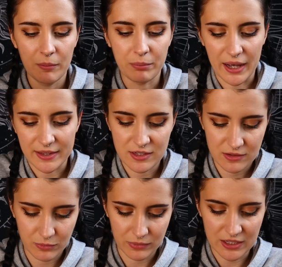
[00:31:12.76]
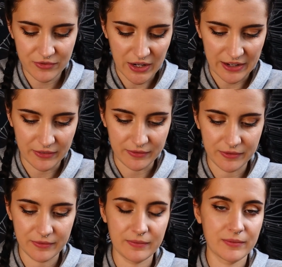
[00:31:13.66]
But this Five
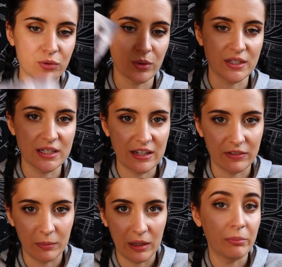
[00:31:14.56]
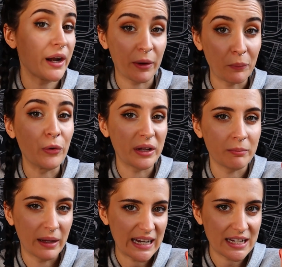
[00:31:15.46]
of Swords is giving me, but I won't
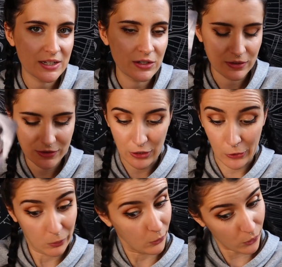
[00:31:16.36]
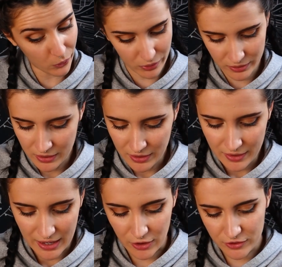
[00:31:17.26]
admit it. So, whew.
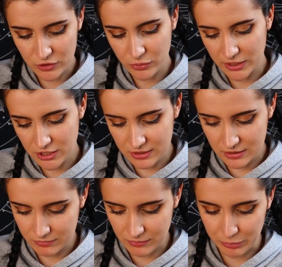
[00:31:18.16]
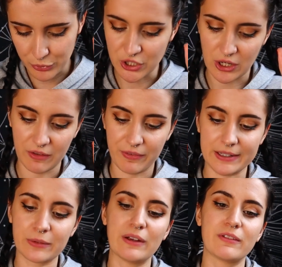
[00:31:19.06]
And also, can we just appreciate the
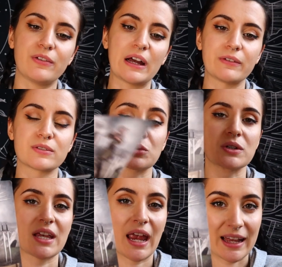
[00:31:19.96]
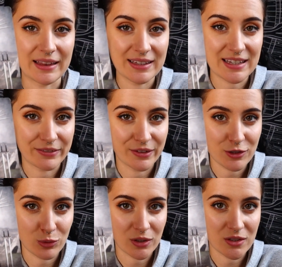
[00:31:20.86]
fact that we have the Five of Swords and the Seven of
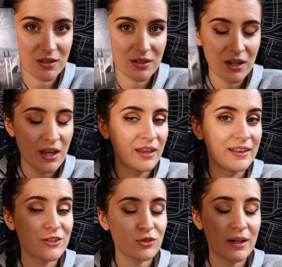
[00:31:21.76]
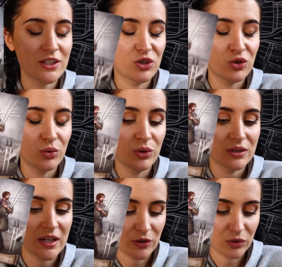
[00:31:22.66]
Swords? These are my two
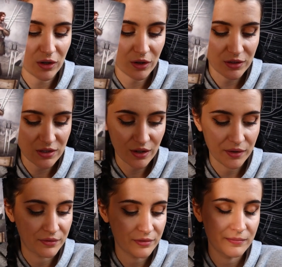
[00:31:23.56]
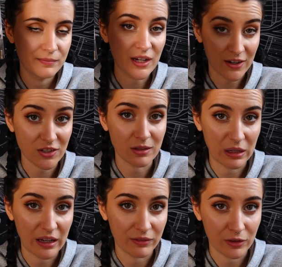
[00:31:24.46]
tarot cards of toxic
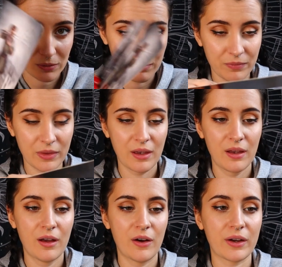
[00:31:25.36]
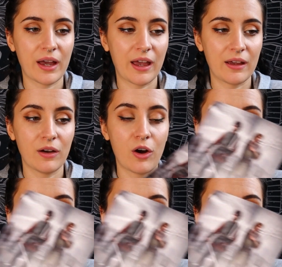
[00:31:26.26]
behavior, okay?